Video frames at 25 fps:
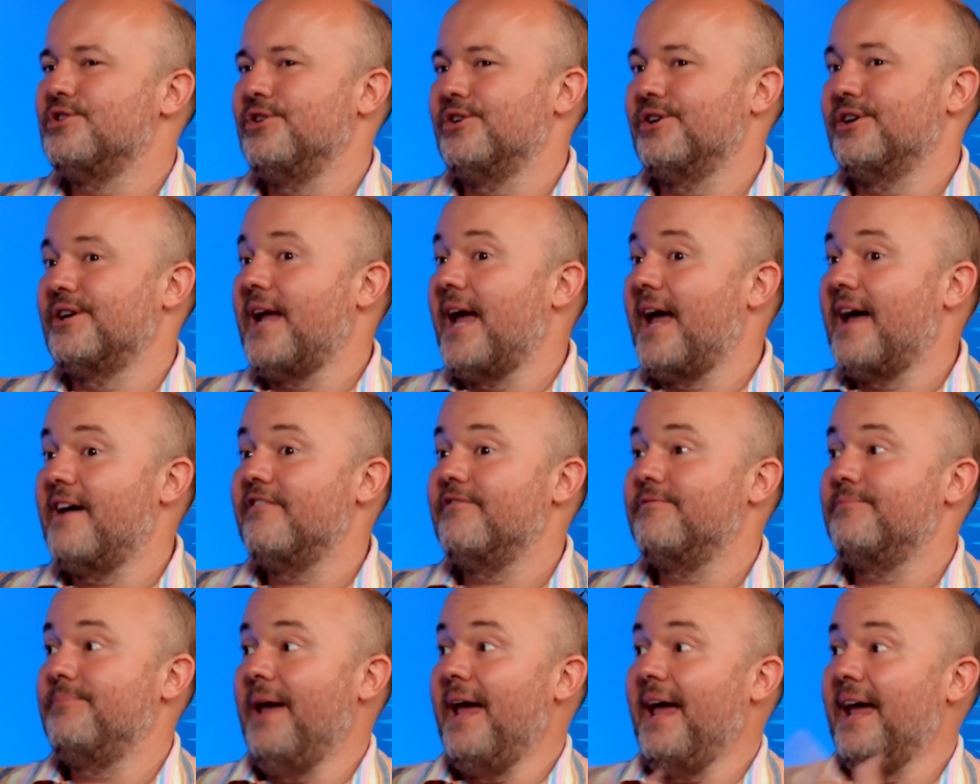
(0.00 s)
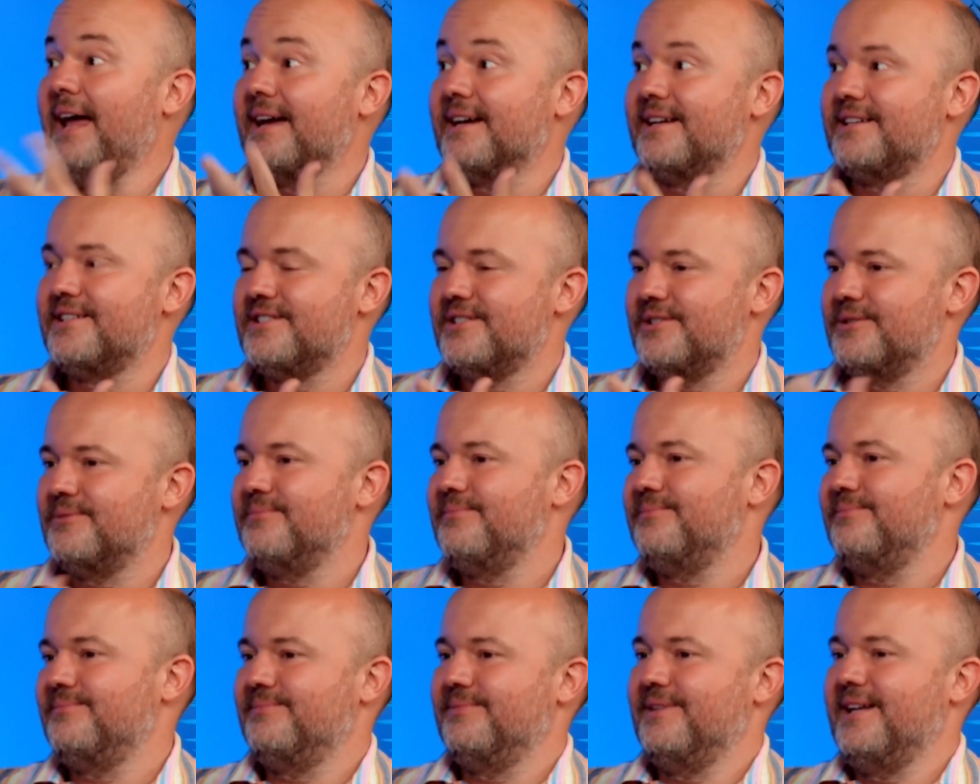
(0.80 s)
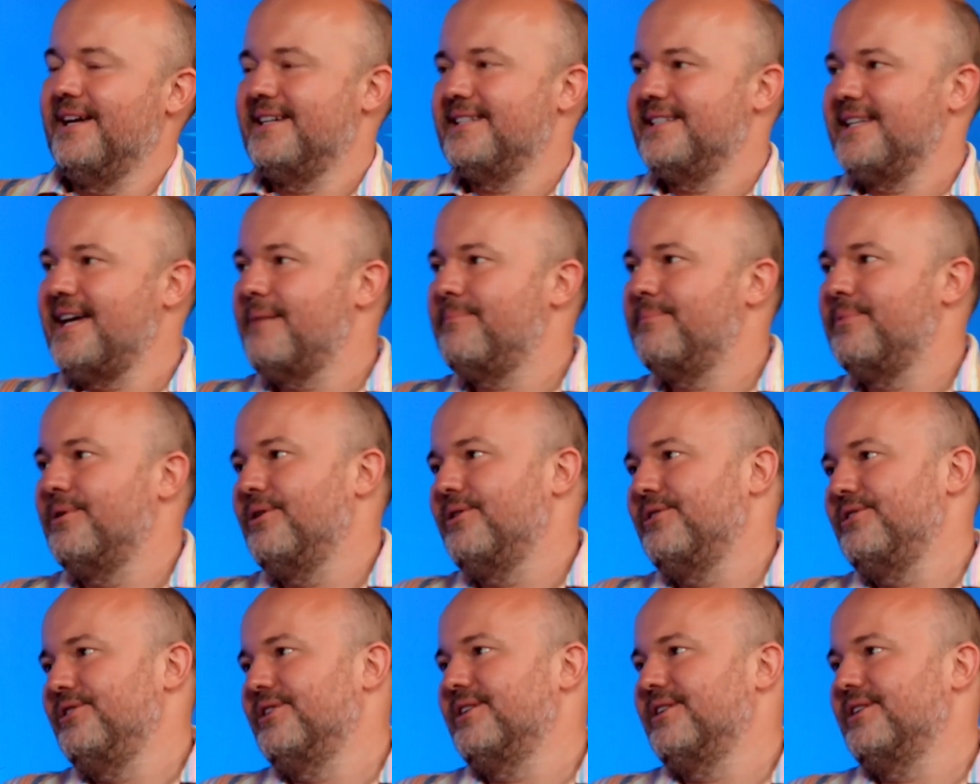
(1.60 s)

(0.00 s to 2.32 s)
So you're going to have banks like Zappo.